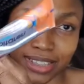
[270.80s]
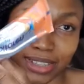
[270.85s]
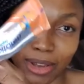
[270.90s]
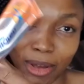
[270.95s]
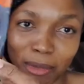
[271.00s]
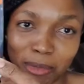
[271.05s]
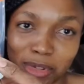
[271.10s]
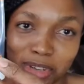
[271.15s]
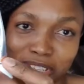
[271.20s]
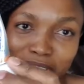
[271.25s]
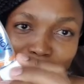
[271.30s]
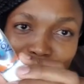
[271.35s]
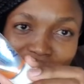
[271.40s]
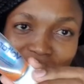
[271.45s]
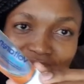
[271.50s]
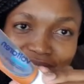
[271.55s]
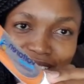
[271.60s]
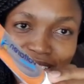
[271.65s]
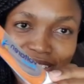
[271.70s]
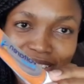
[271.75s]
almost
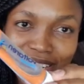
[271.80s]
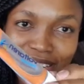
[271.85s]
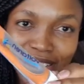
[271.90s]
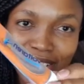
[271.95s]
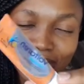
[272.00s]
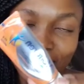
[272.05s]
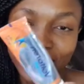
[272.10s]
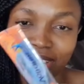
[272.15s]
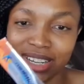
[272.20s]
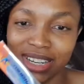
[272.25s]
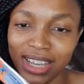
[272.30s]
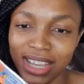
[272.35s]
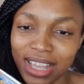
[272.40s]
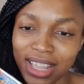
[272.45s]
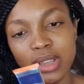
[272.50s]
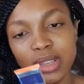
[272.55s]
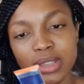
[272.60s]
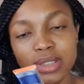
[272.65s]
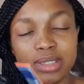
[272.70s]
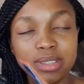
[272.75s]
finished. Even
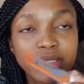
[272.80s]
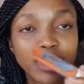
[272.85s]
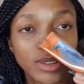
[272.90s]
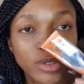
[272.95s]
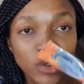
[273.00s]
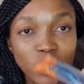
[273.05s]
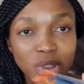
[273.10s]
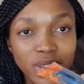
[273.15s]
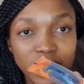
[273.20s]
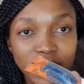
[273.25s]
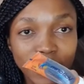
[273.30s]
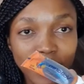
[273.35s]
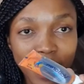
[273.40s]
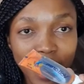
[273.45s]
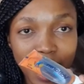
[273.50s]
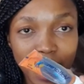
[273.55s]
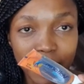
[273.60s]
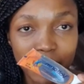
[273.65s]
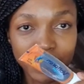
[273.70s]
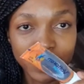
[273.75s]
this is the 20
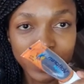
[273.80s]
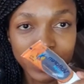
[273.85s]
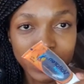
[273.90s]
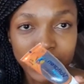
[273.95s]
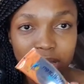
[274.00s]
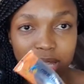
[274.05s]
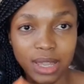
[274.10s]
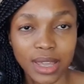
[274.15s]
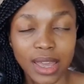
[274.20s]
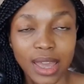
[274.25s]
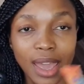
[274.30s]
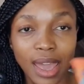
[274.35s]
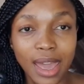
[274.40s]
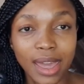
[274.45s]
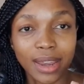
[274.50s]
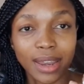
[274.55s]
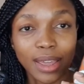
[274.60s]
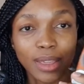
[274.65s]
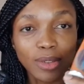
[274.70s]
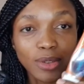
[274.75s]
grams,
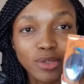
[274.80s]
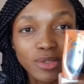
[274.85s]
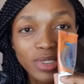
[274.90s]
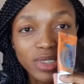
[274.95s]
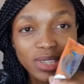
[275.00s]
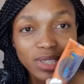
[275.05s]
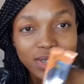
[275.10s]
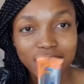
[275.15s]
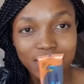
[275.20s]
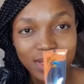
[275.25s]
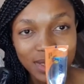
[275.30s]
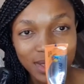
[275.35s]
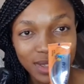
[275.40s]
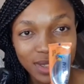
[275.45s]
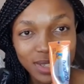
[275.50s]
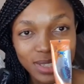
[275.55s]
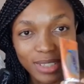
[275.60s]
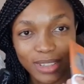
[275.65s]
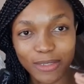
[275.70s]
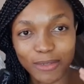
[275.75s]
and I used
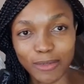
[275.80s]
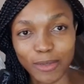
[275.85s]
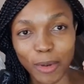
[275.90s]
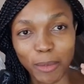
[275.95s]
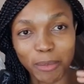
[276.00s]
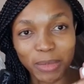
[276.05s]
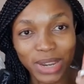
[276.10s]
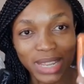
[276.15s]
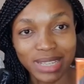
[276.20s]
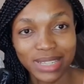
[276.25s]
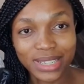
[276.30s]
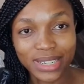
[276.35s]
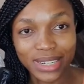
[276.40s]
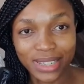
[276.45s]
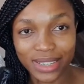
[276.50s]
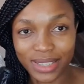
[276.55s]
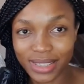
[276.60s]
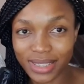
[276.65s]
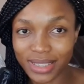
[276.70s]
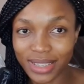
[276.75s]
this for
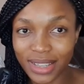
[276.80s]
blisters.